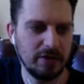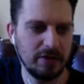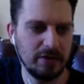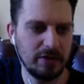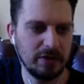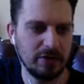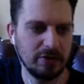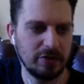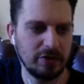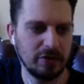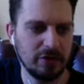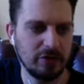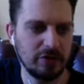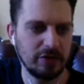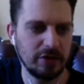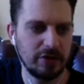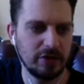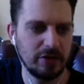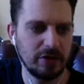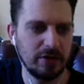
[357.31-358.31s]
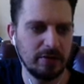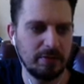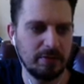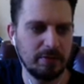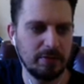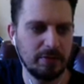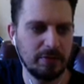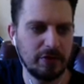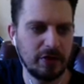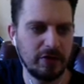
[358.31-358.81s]
Oh no, Scott's already on there.
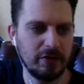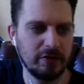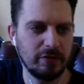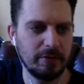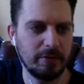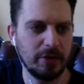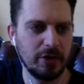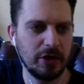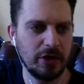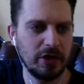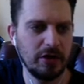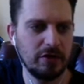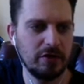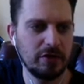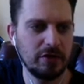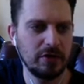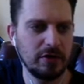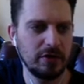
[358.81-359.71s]
Change him for Poggers.